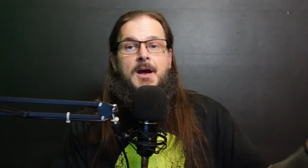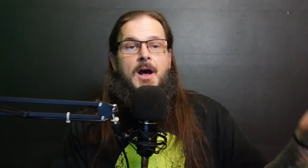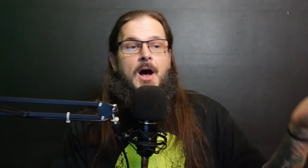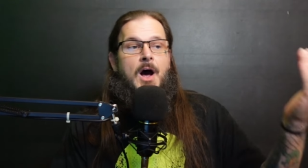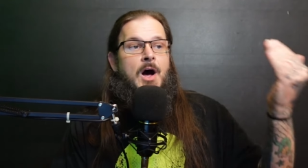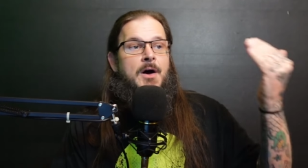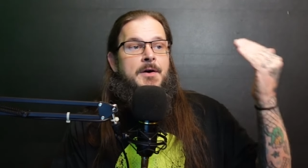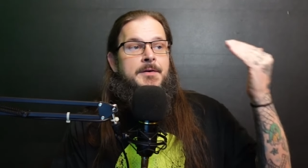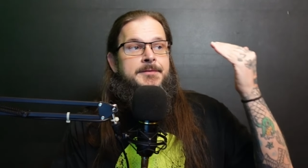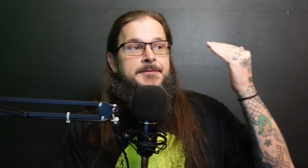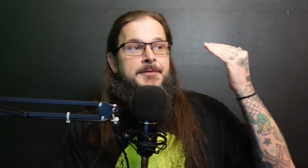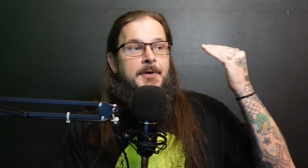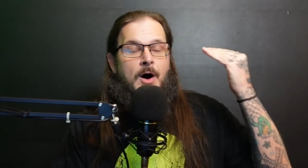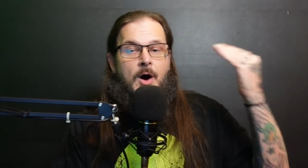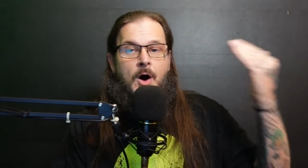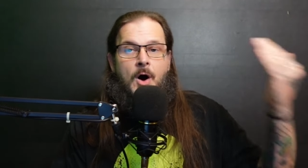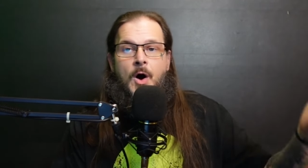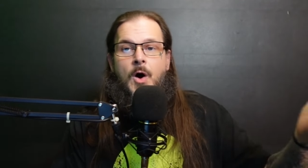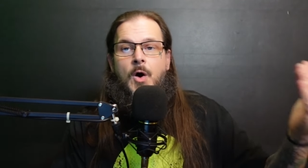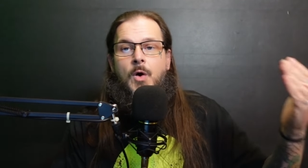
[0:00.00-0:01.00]
of
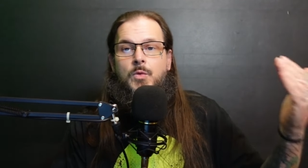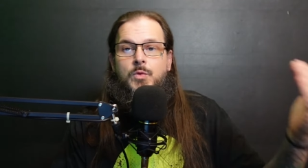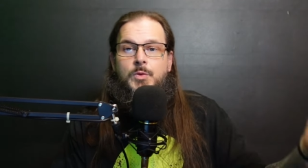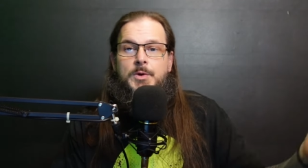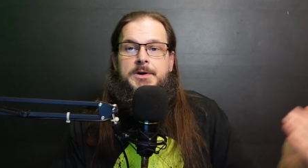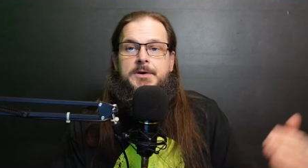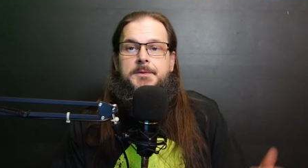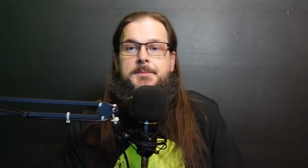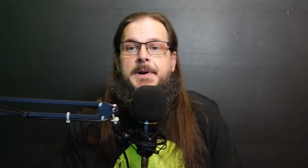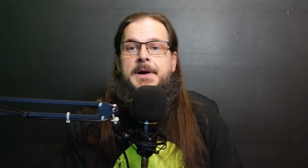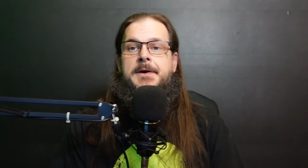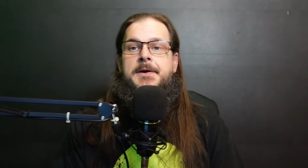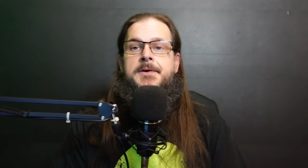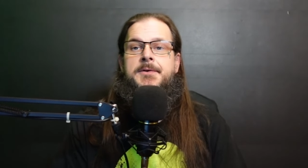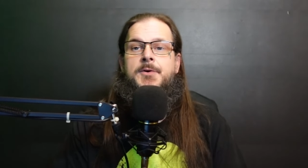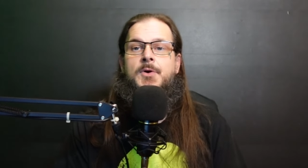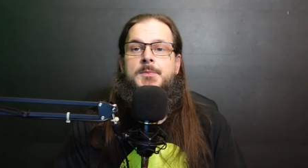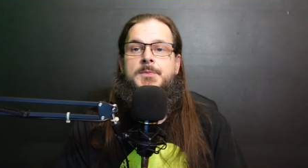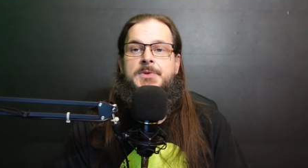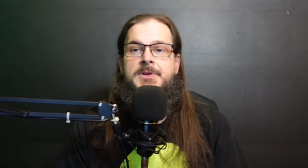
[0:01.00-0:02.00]
all real
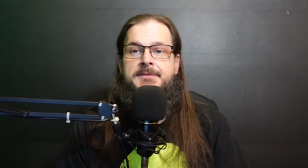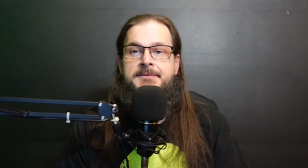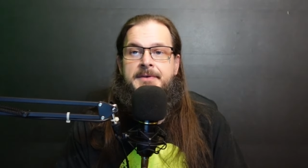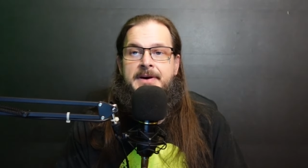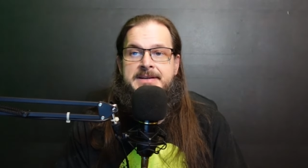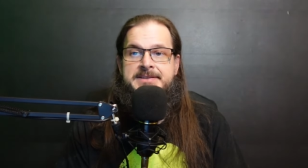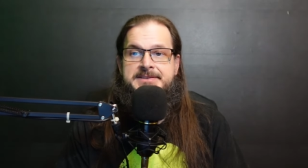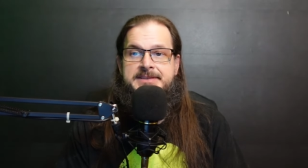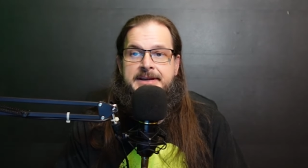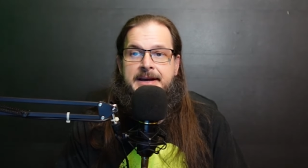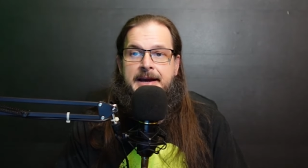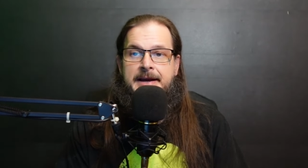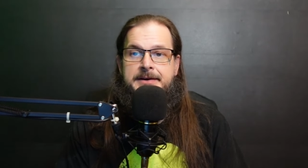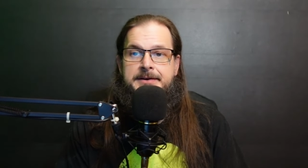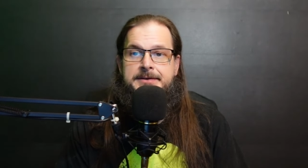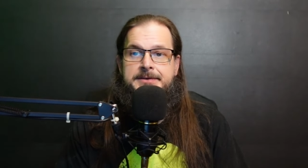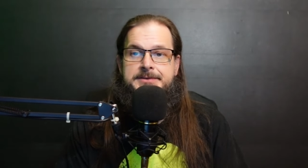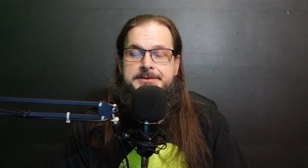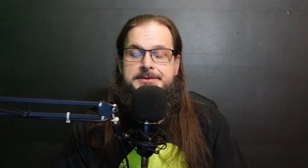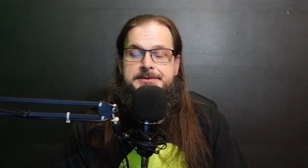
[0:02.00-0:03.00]
paranormal
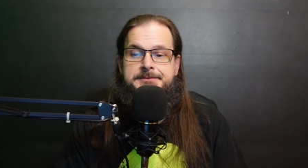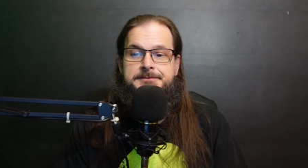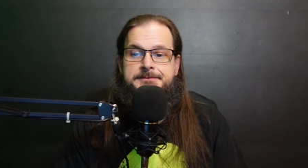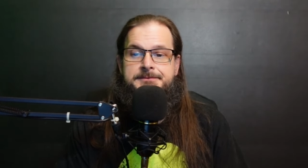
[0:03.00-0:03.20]
investigators.